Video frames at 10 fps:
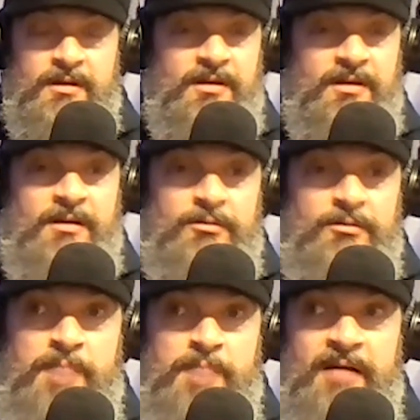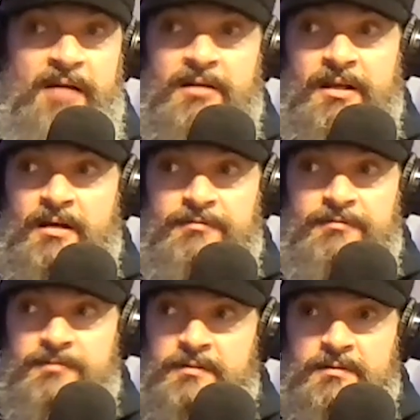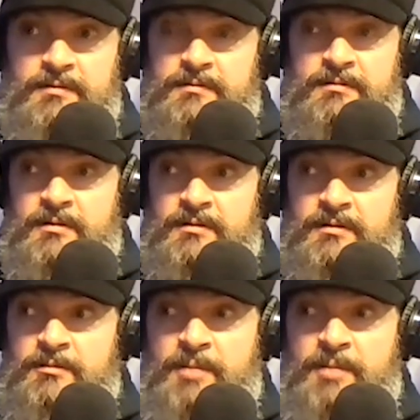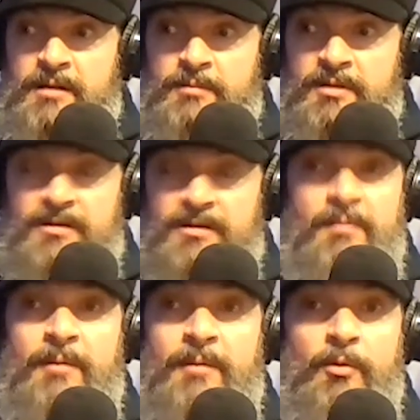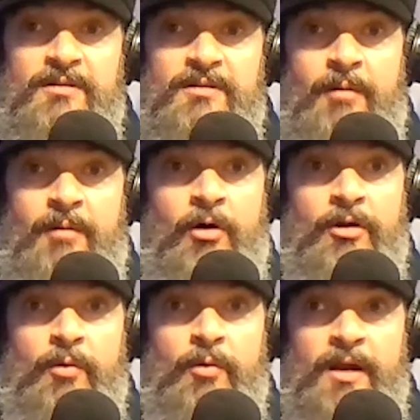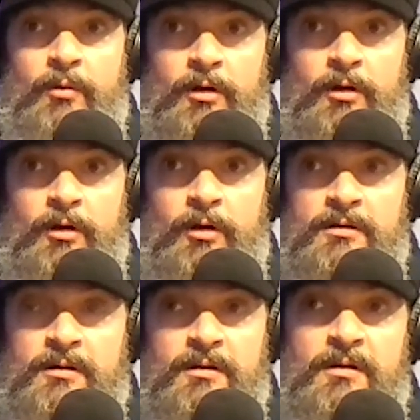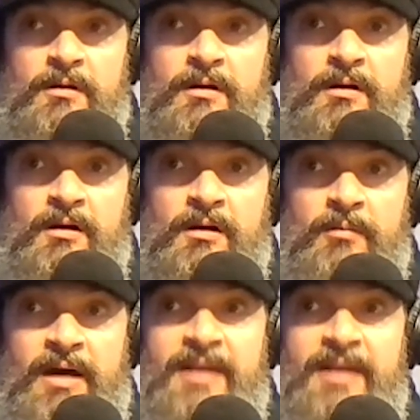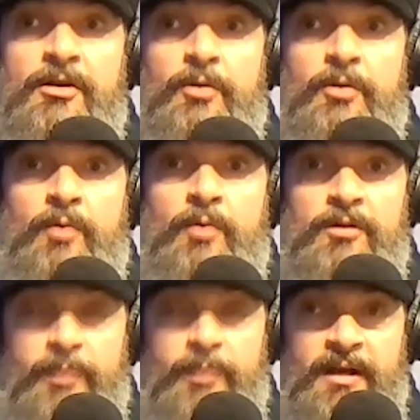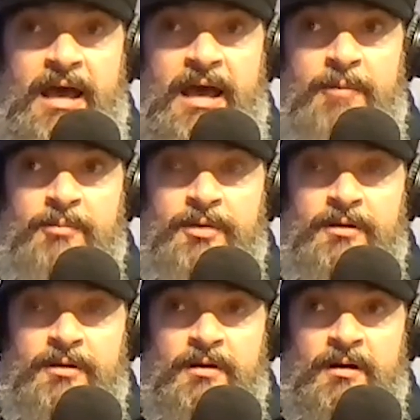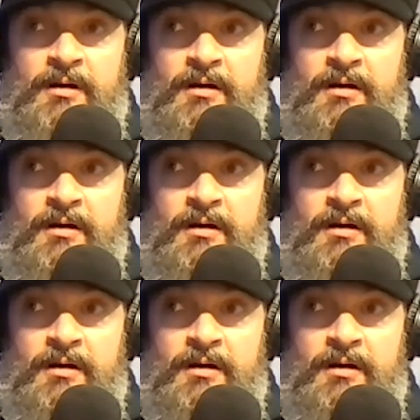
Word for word: it was barely enough to, to pay the bills. I remember one time on the way to work, um, I didn't know what it was when it happened, but uh,